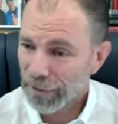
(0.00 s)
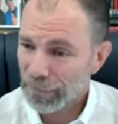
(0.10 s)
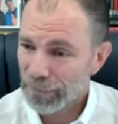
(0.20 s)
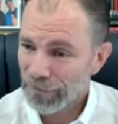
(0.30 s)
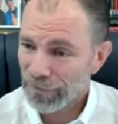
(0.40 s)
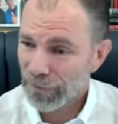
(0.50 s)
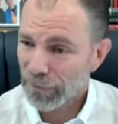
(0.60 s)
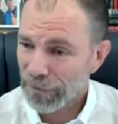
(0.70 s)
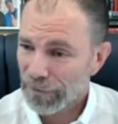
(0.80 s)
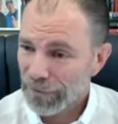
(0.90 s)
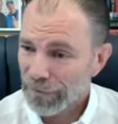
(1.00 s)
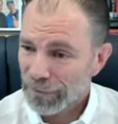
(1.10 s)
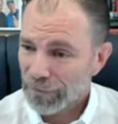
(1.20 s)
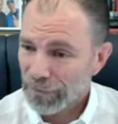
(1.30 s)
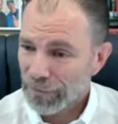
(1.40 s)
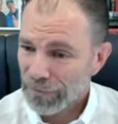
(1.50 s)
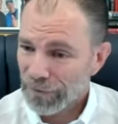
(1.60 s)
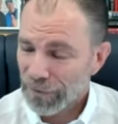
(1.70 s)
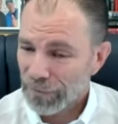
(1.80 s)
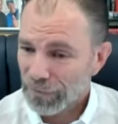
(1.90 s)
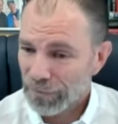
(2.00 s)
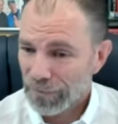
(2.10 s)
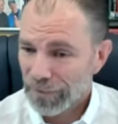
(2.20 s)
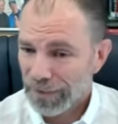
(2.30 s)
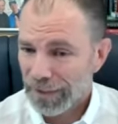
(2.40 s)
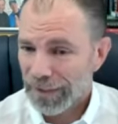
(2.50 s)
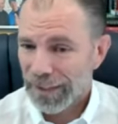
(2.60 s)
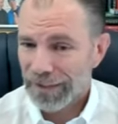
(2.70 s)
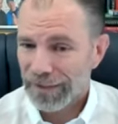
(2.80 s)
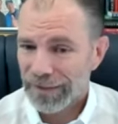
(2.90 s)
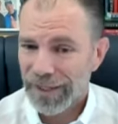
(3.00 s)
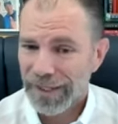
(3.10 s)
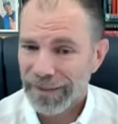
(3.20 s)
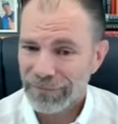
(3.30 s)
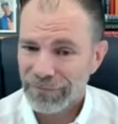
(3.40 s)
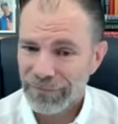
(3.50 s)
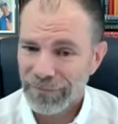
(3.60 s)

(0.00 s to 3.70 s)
help you. So, you know, at the end of the day,